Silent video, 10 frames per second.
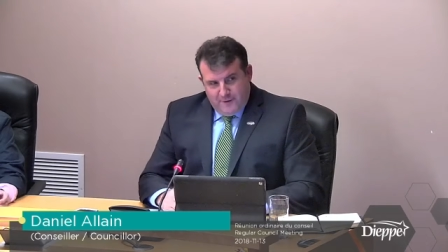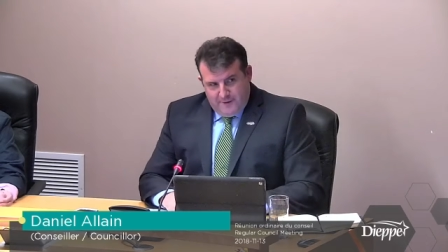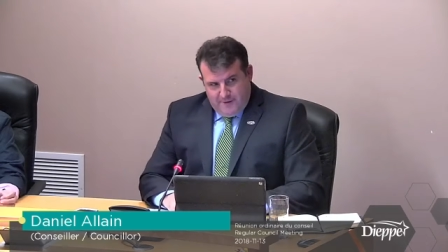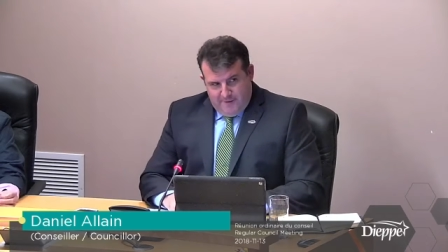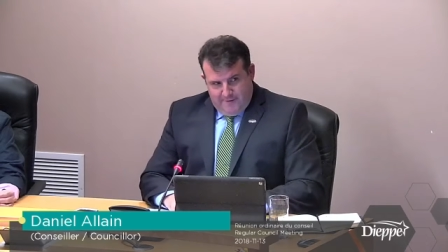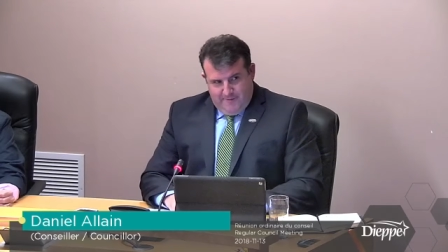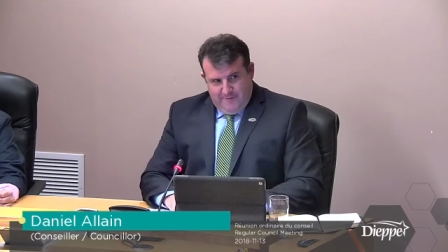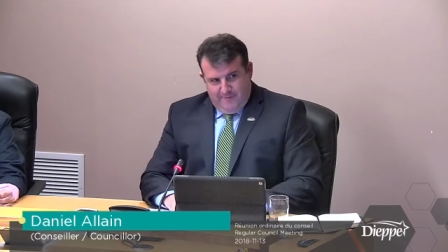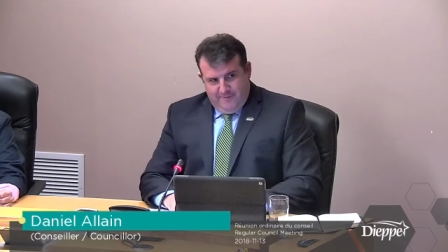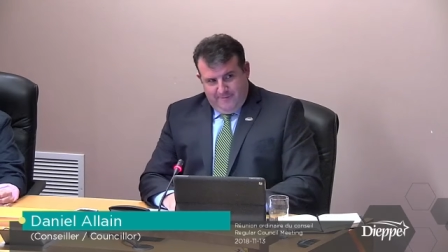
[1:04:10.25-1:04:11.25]
Can we
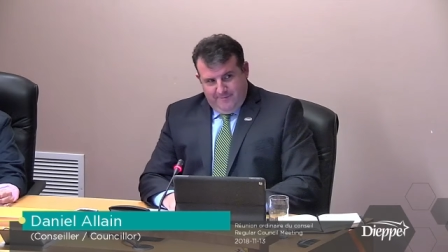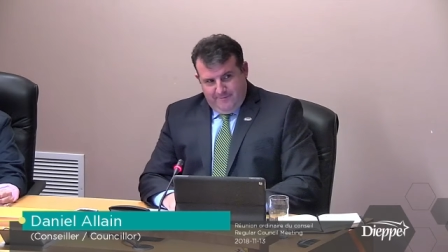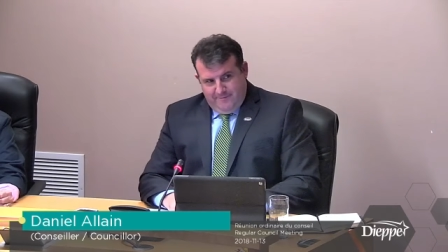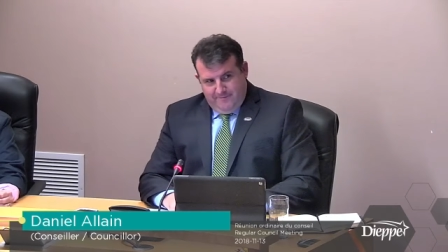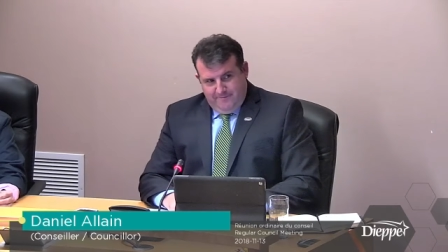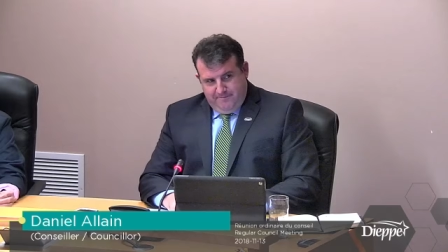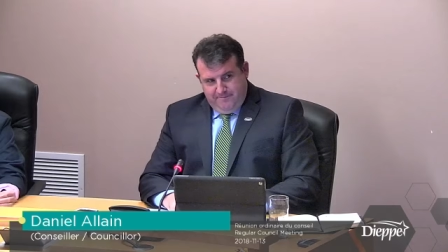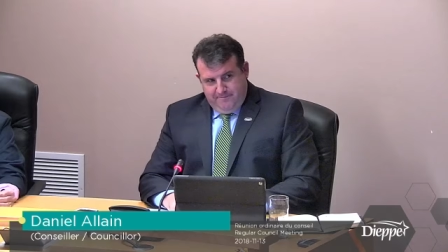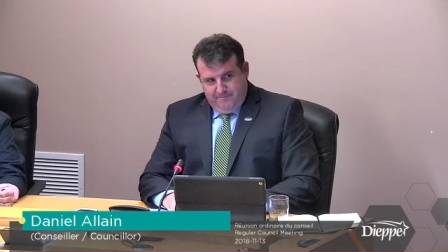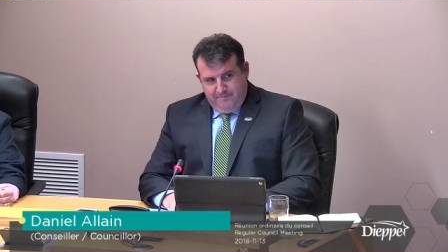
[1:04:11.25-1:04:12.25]
add
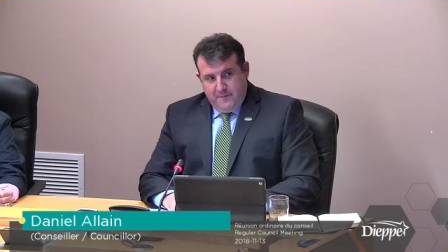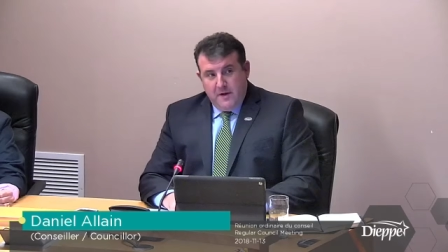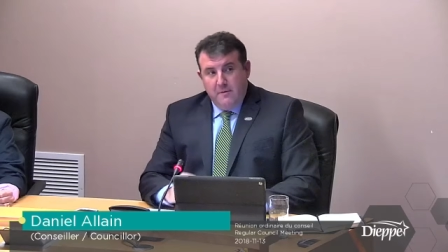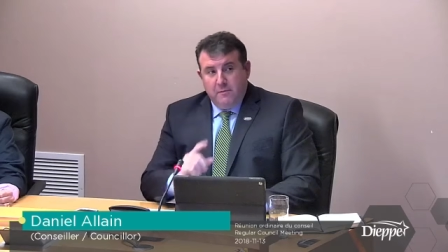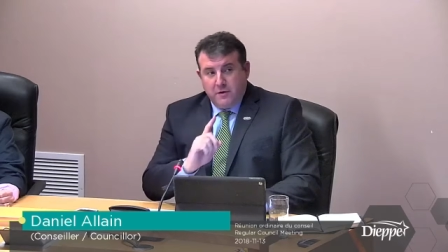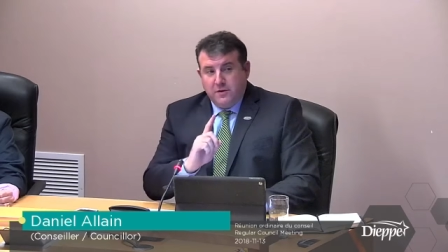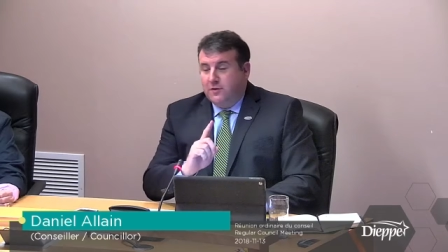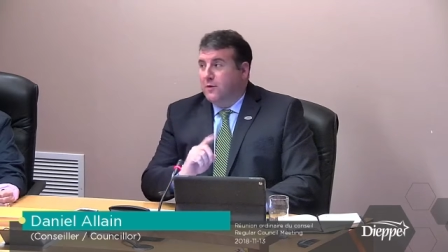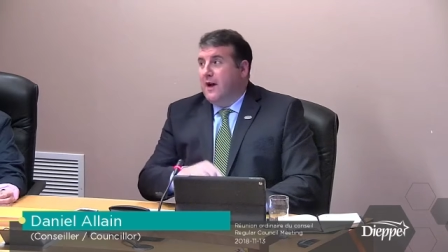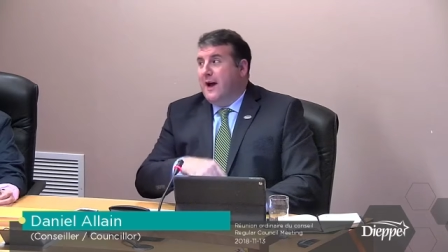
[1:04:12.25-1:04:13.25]
conditions? Tonight,
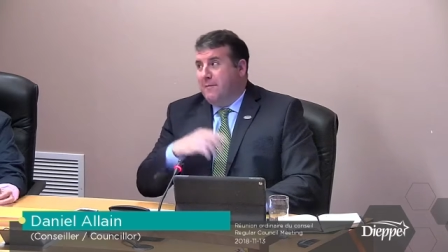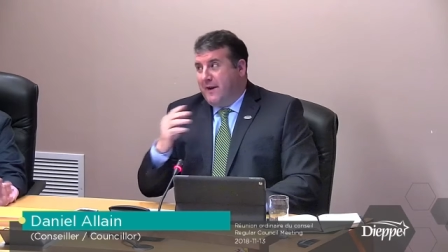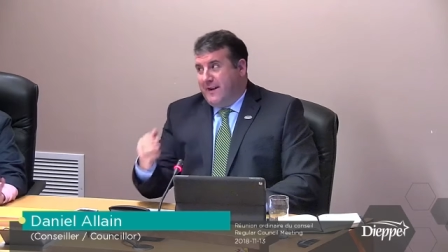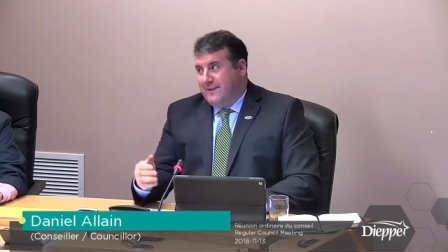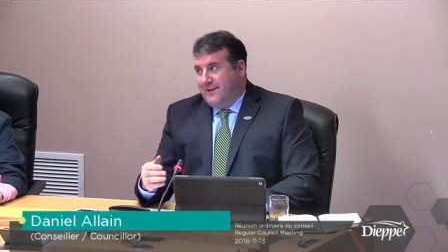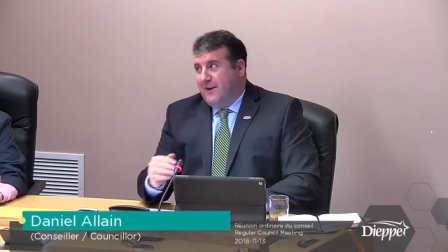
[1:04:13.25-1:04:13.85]
yes.